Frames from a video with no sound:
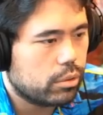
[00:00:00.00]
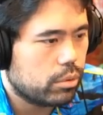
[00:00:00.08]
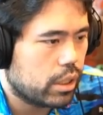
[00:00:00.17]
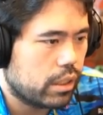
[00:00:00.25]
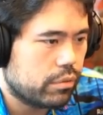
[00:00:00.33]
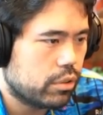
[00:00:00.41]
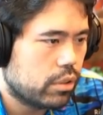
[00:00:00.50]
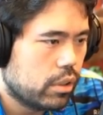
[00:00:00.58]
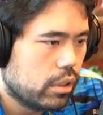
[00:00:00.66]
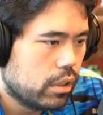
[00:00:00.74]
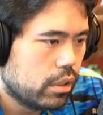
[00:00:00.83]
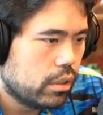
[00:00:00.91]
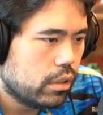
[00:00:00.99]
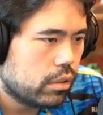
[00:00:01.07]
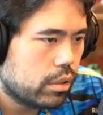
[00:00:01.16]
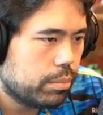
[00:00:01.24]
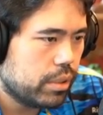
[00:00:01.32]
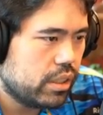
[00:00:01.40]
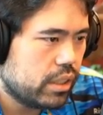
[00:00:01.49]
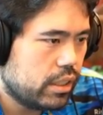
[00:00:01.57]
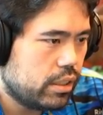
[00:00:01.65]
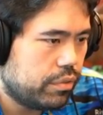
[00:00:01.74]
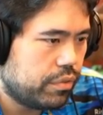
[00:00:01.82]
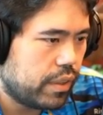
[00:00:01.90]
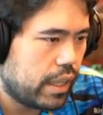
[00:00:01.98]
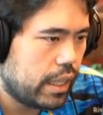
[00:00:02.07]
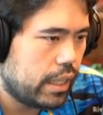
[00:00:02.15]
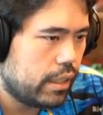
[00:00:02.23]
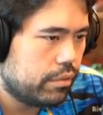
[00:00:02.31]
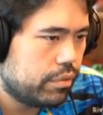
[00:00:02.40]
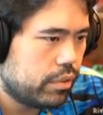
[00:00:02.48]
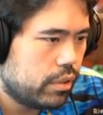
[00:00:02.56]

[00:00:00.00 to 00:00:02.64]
whatever plays knight c5